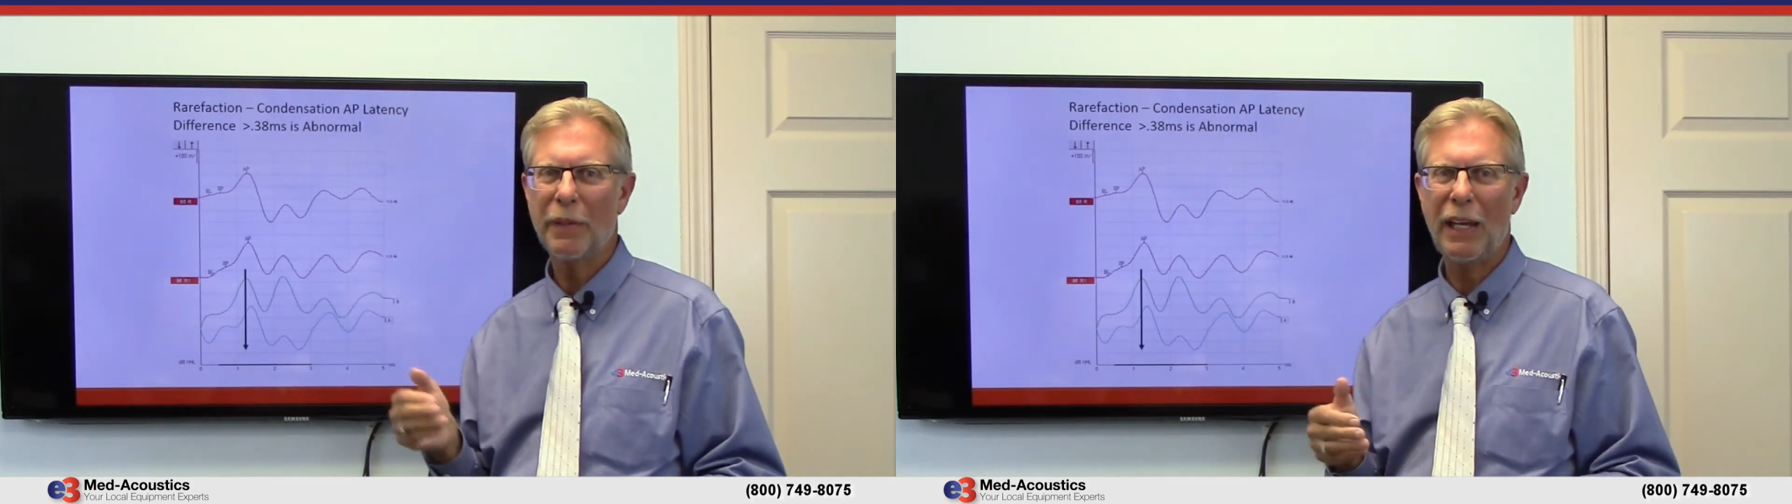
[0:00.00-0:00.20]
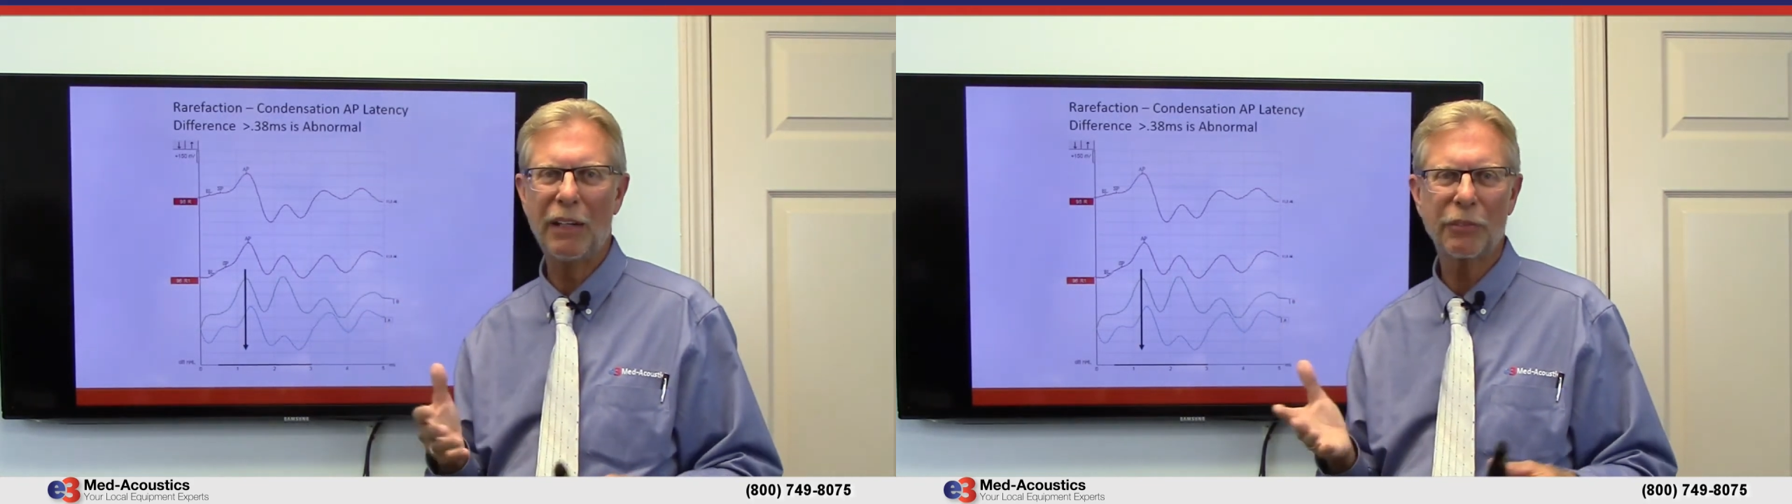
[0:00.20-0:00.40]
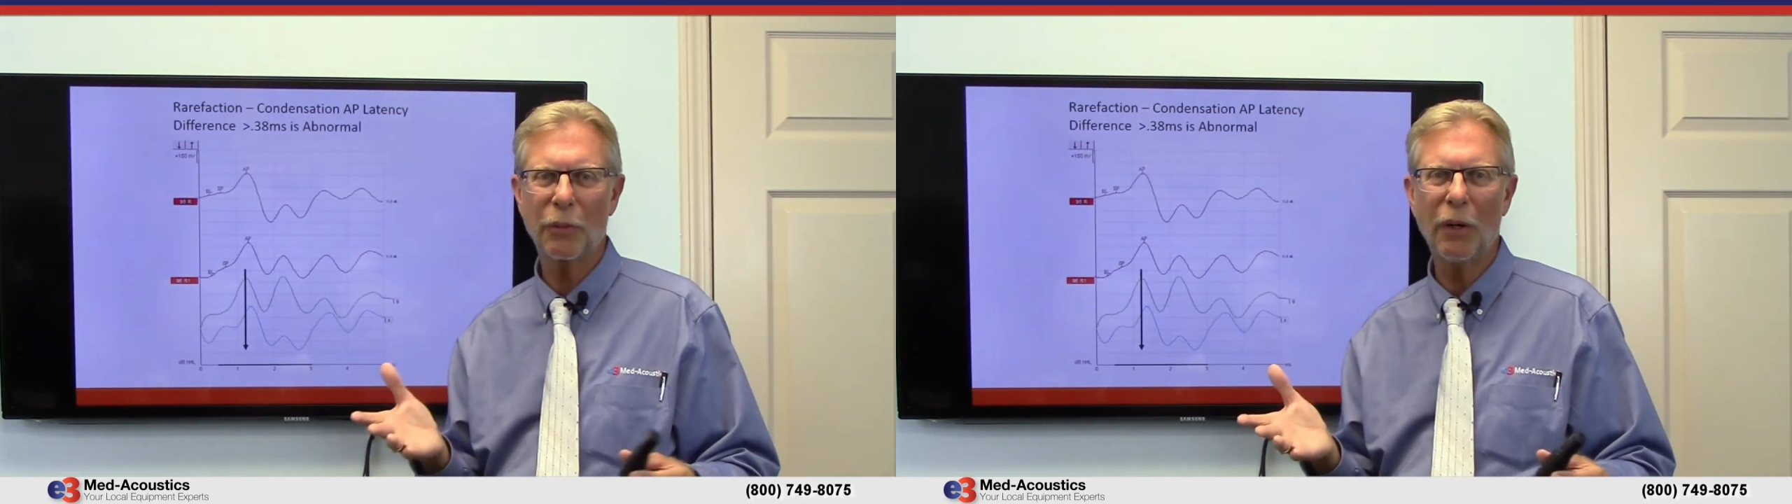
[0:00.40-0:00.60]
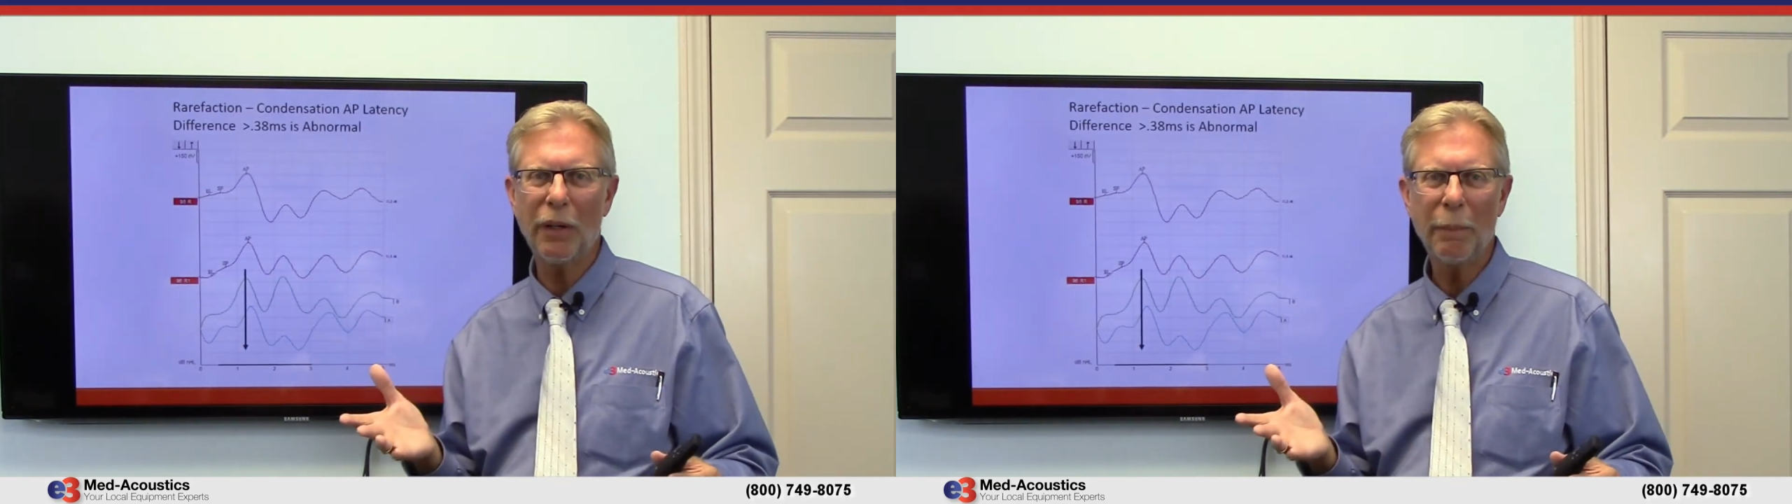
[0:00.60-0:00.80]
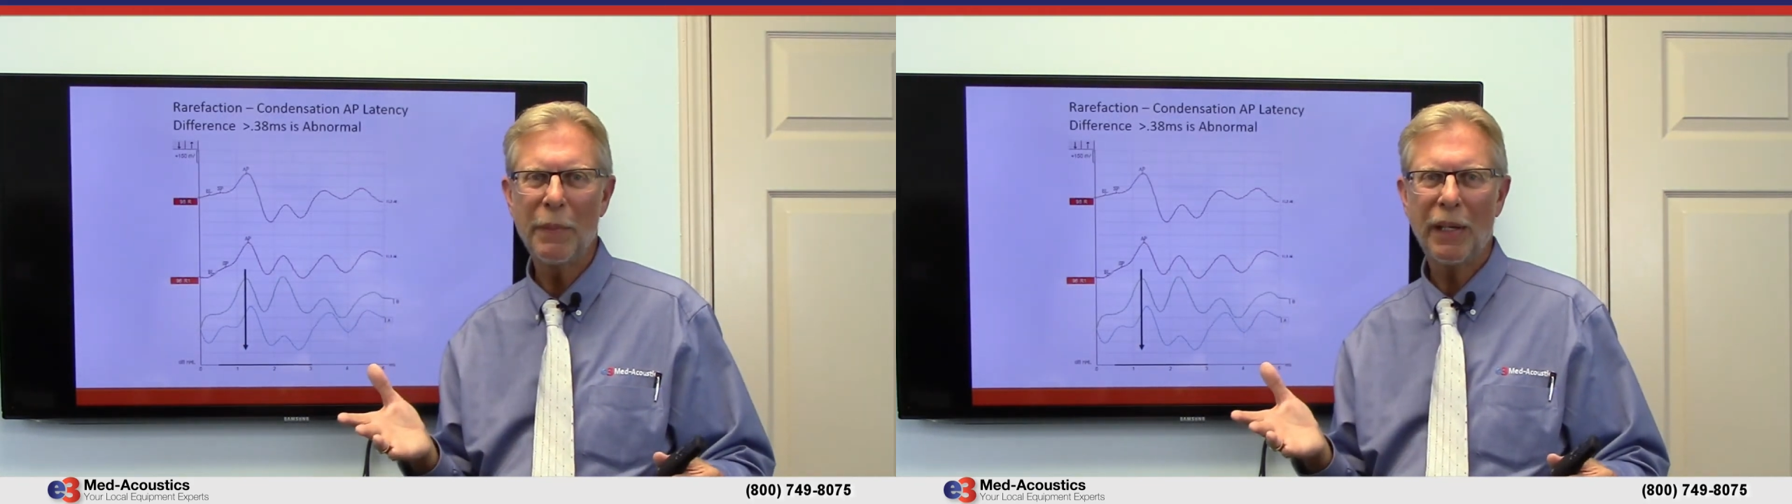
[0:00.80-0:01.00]
After
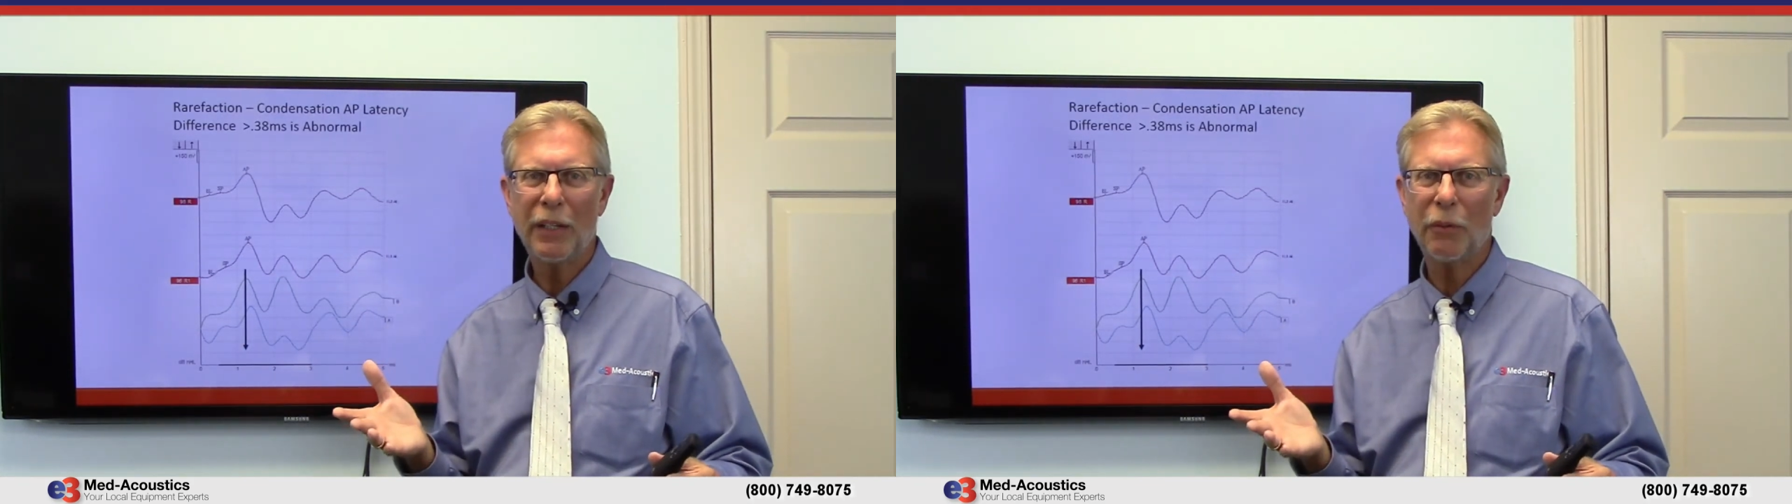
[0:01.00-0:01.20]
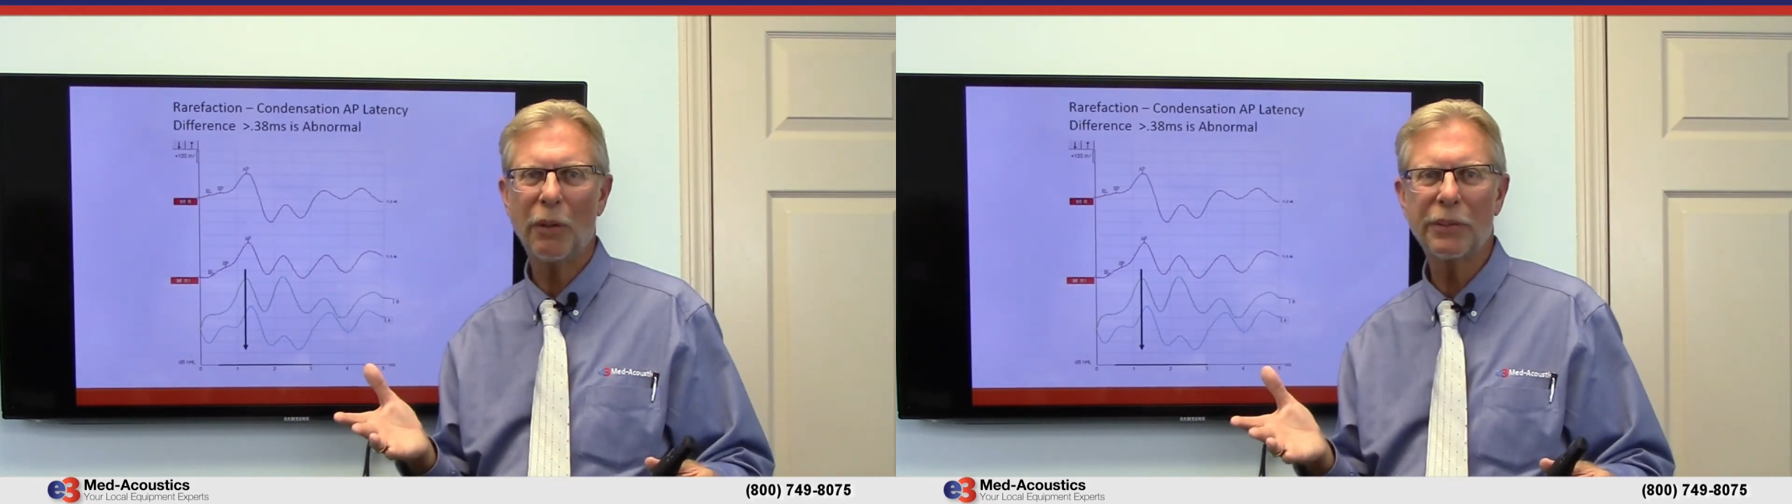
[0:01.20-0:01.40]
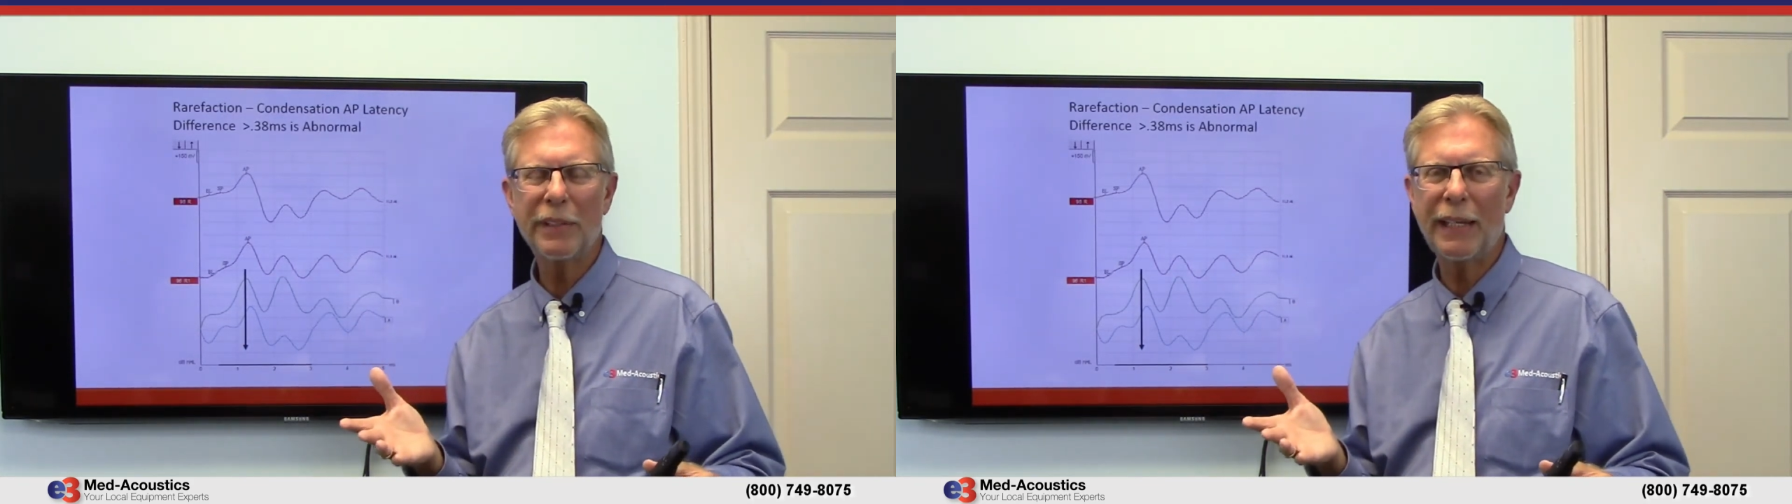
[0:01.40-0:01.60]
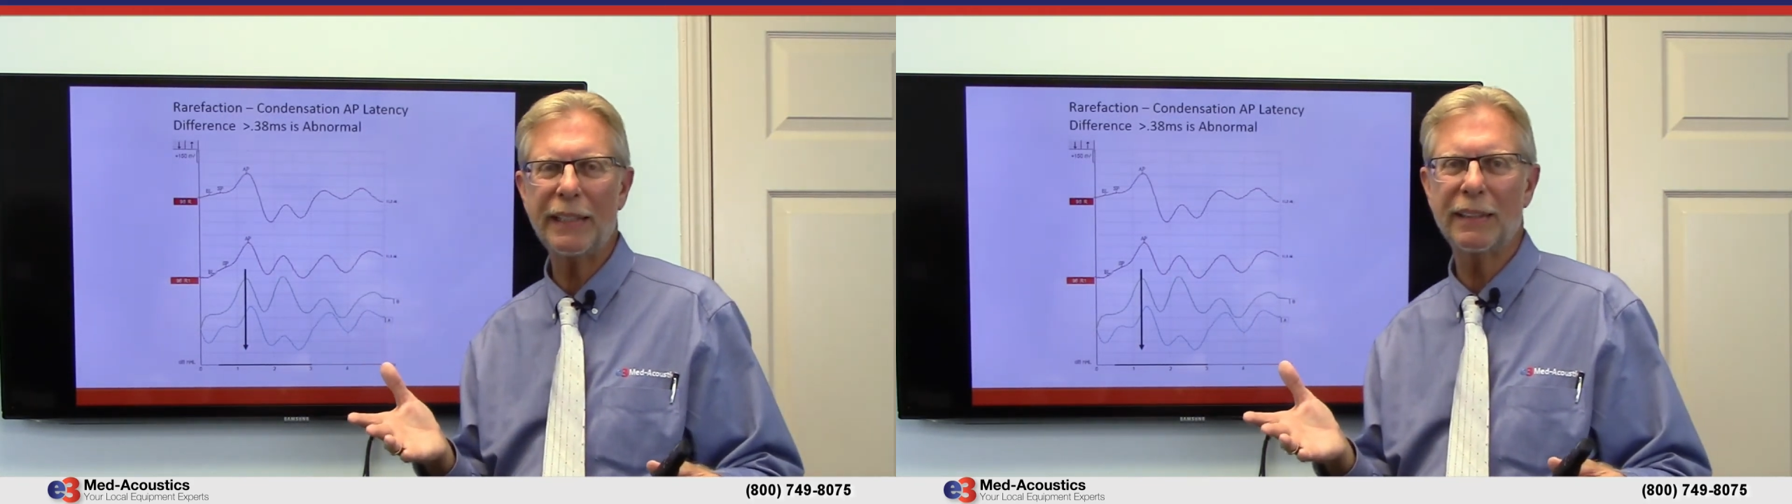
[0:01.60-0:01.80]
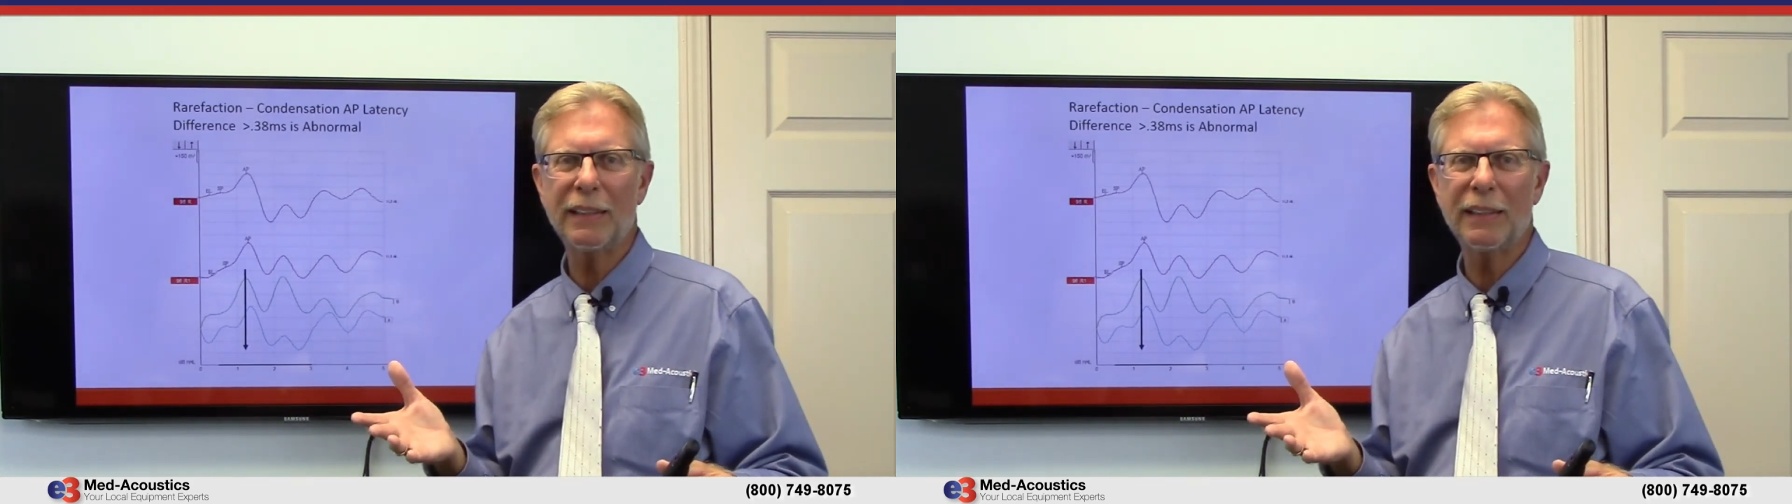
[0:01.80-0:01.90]
all, an alternating